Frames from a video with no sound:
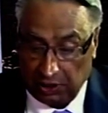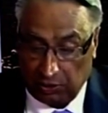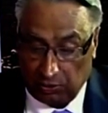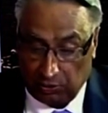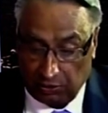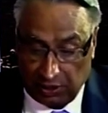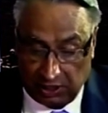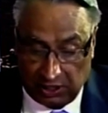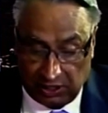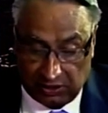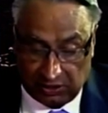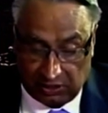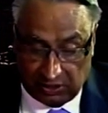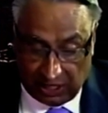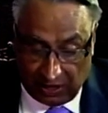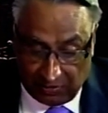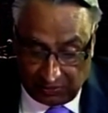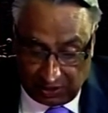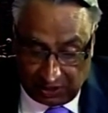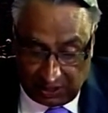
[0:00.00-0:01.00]

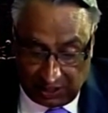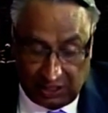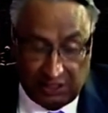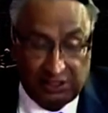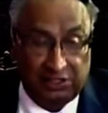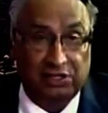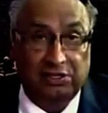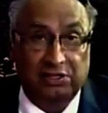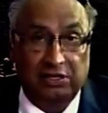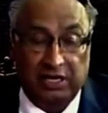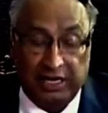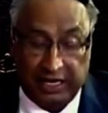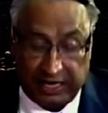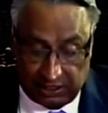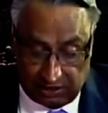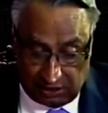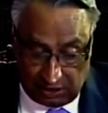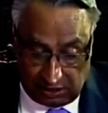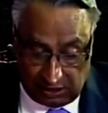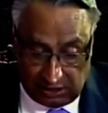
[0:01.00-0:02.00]
2017 general
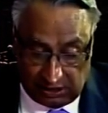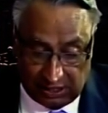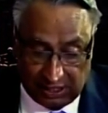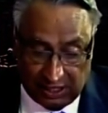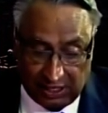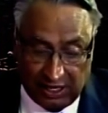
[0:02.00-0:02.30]
elections.